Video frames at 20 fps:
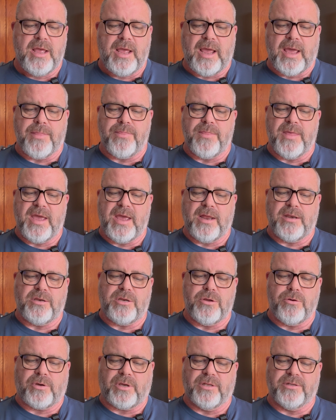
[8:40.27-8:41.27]
And then
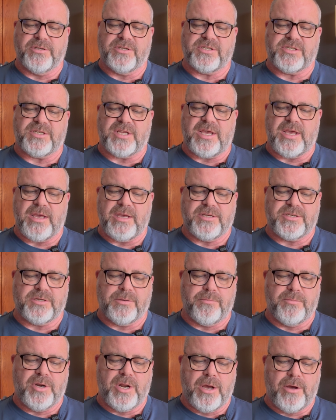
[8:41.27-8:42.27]
you can see
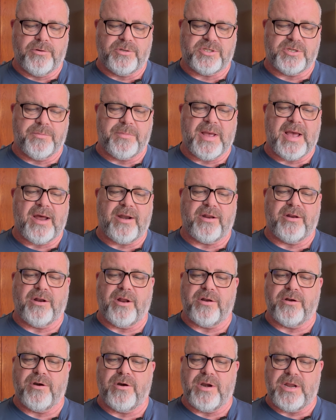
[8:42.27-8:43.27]
some notes about it
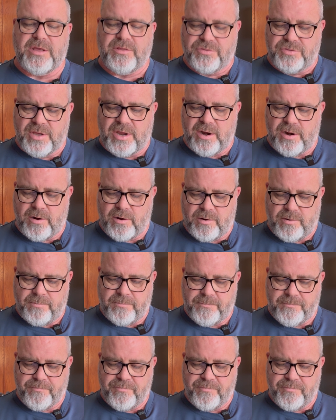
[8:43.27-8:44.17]
underneath there.